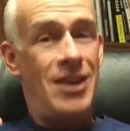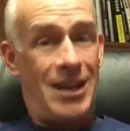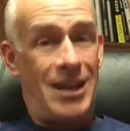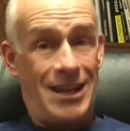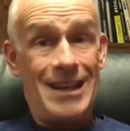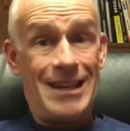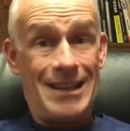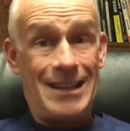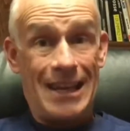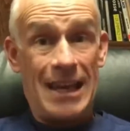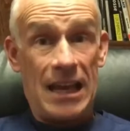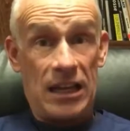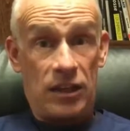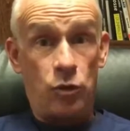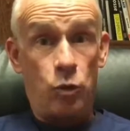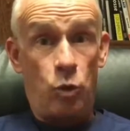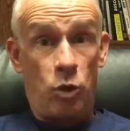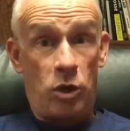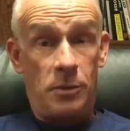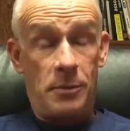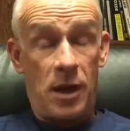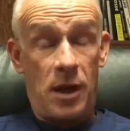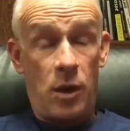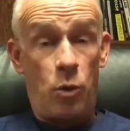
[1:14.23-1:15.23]
they need to get to
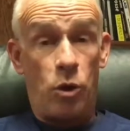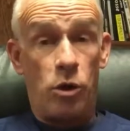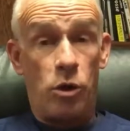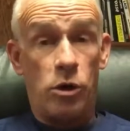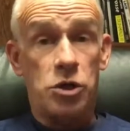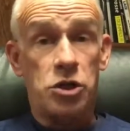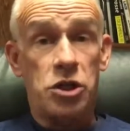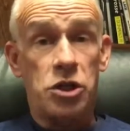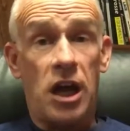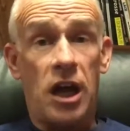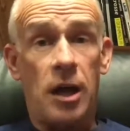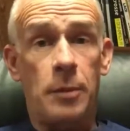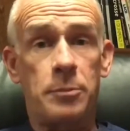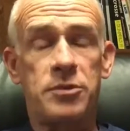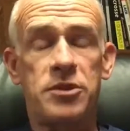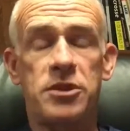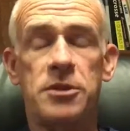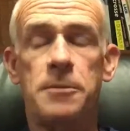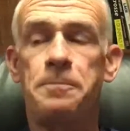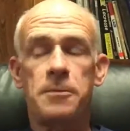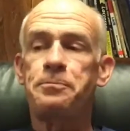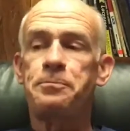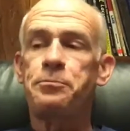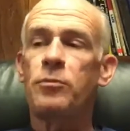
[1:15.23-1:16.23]
one of my
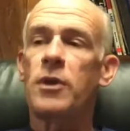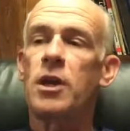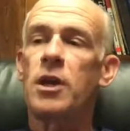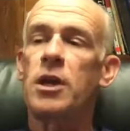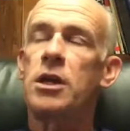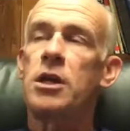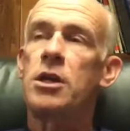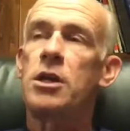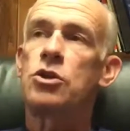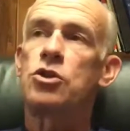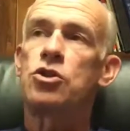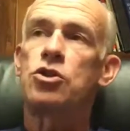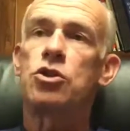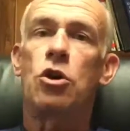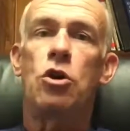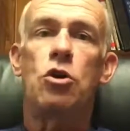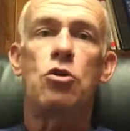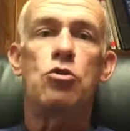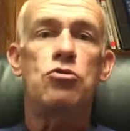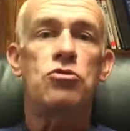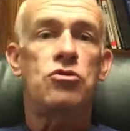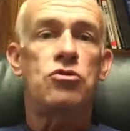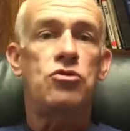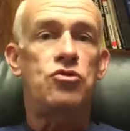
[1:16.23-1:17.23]
workshops.
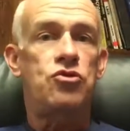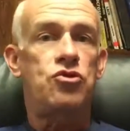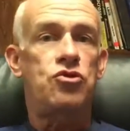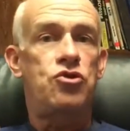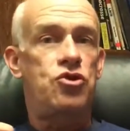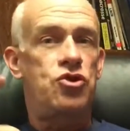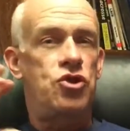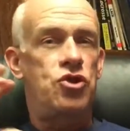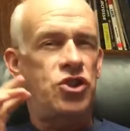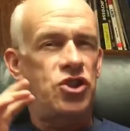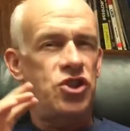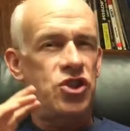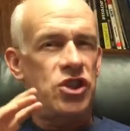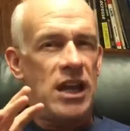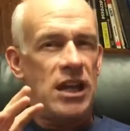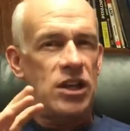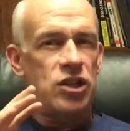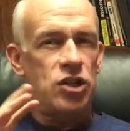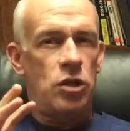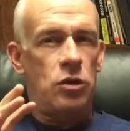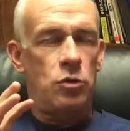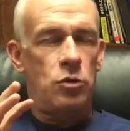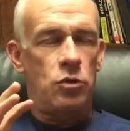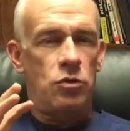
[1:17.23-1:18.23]
So the
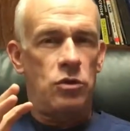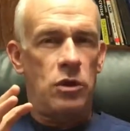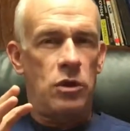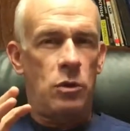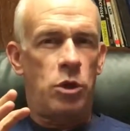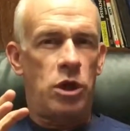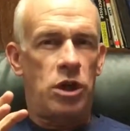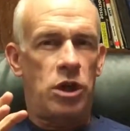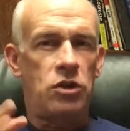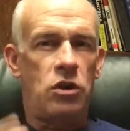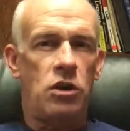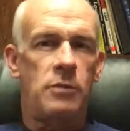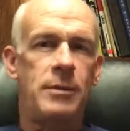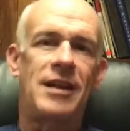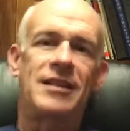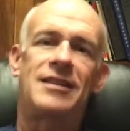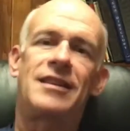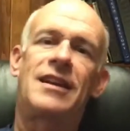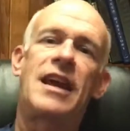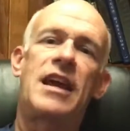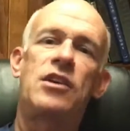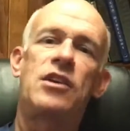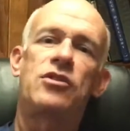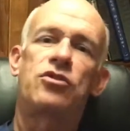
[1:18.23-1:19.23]
section that we're going to talk
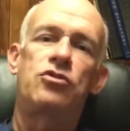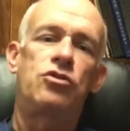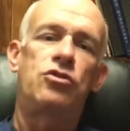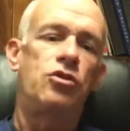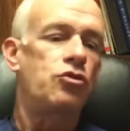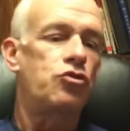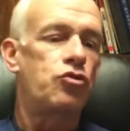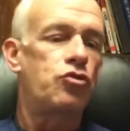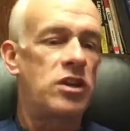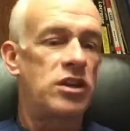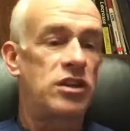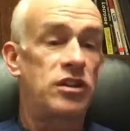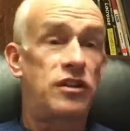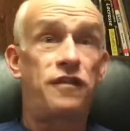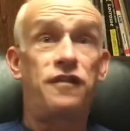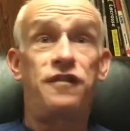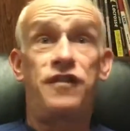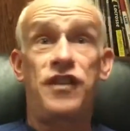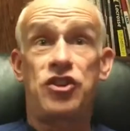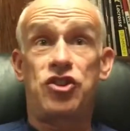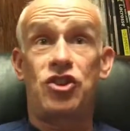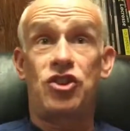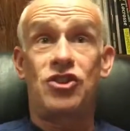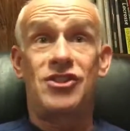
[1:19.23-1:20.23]
about today is nutrient
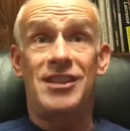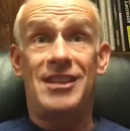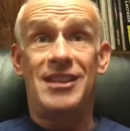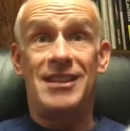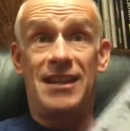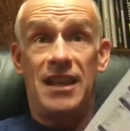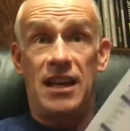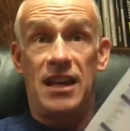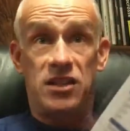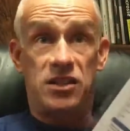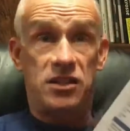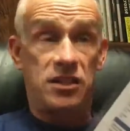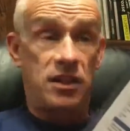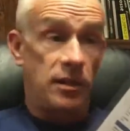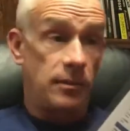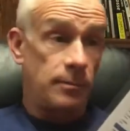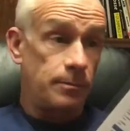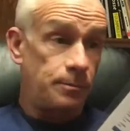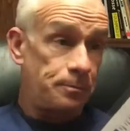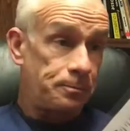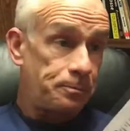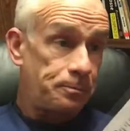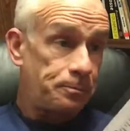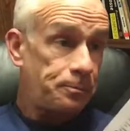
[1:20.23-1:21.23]
deficiency
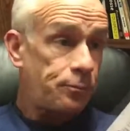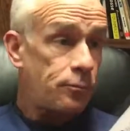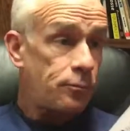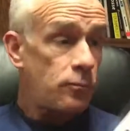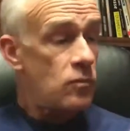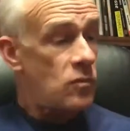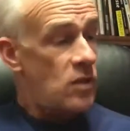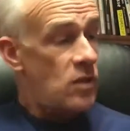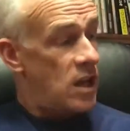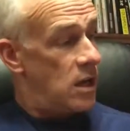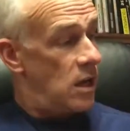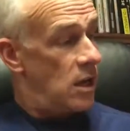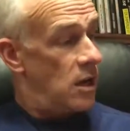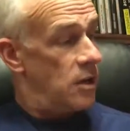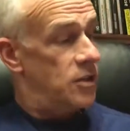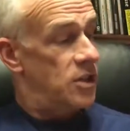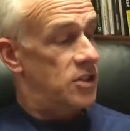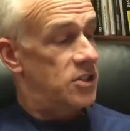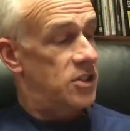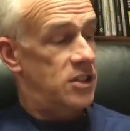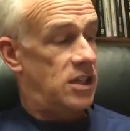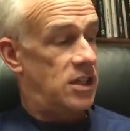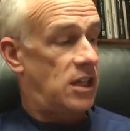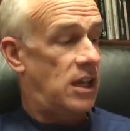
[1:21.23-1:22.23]
testing.
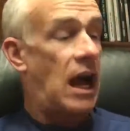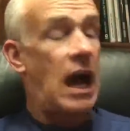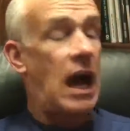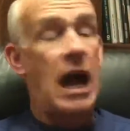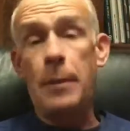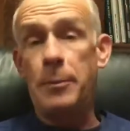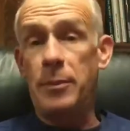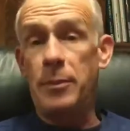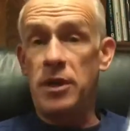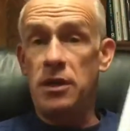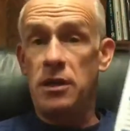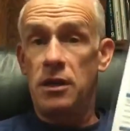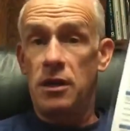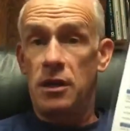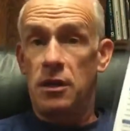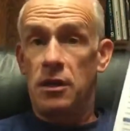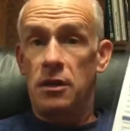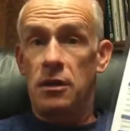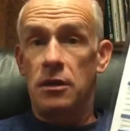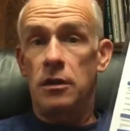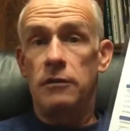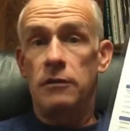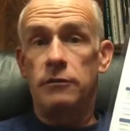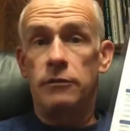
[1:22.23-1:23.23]
This is a copy
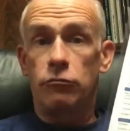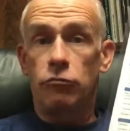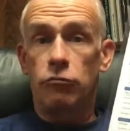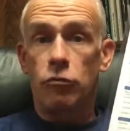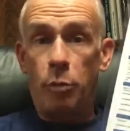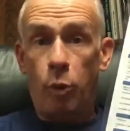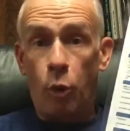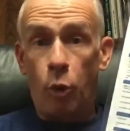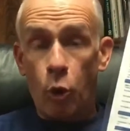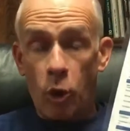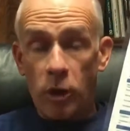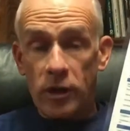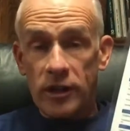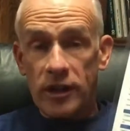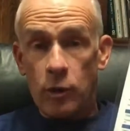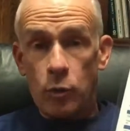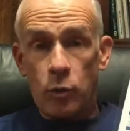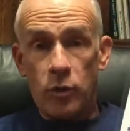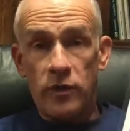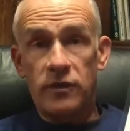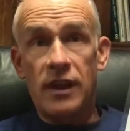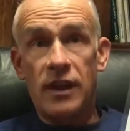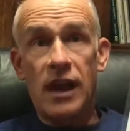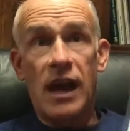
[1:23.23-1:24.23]
of a report
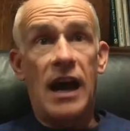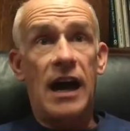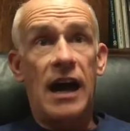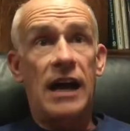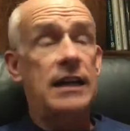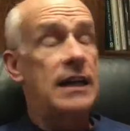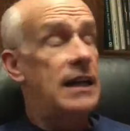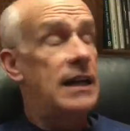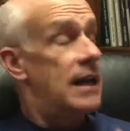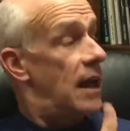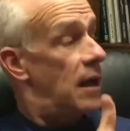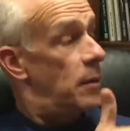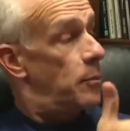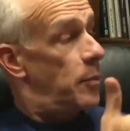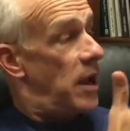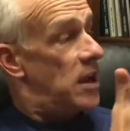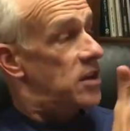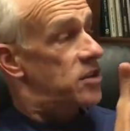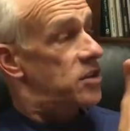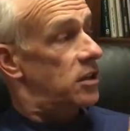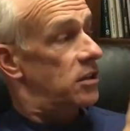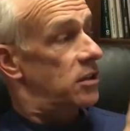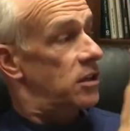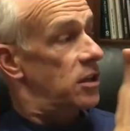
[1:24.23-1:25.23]
that we've got.
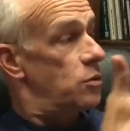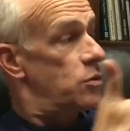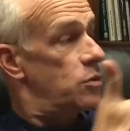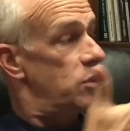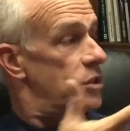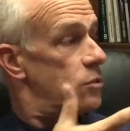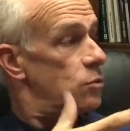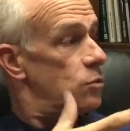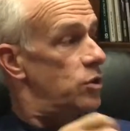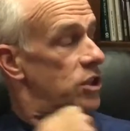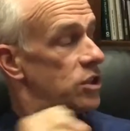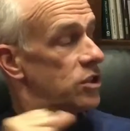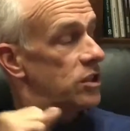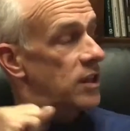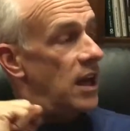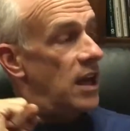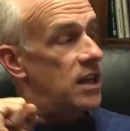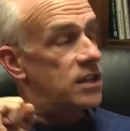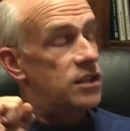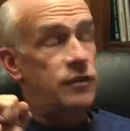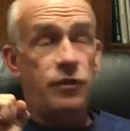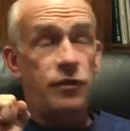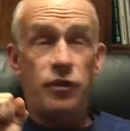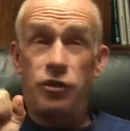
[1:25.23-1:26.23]
Basically, we
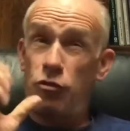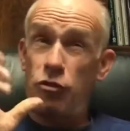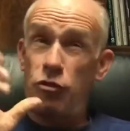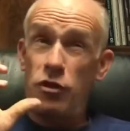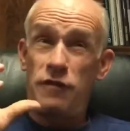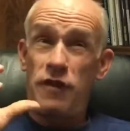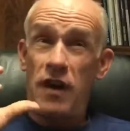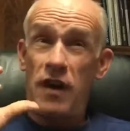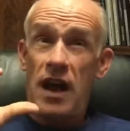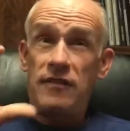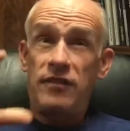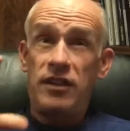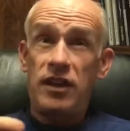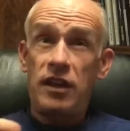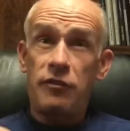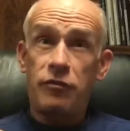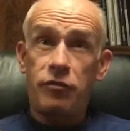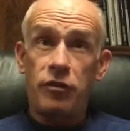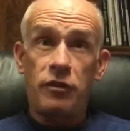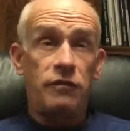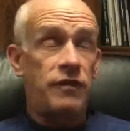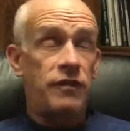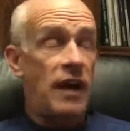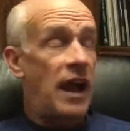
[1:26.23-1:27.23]
test for 35
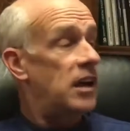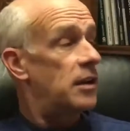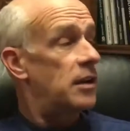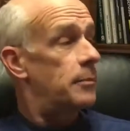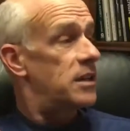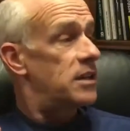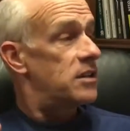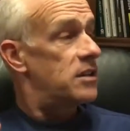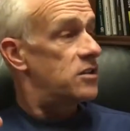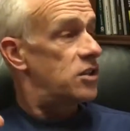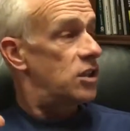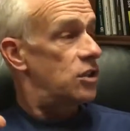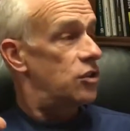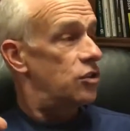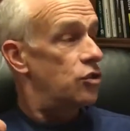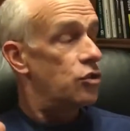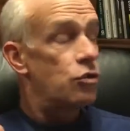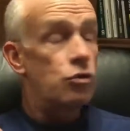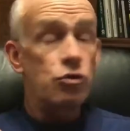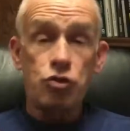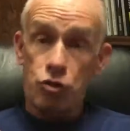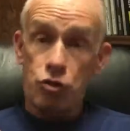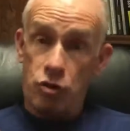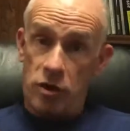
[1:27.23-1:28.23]
different vitamins and
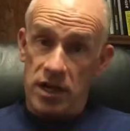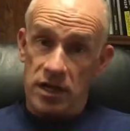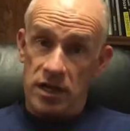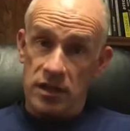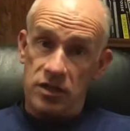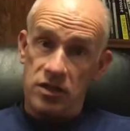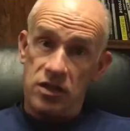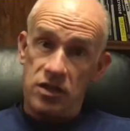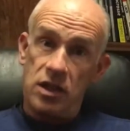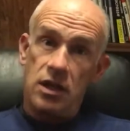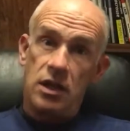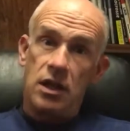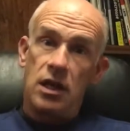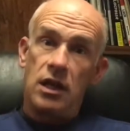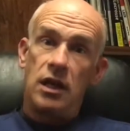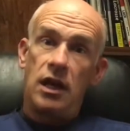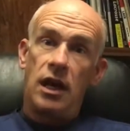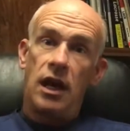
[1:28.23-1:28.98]
nutrients.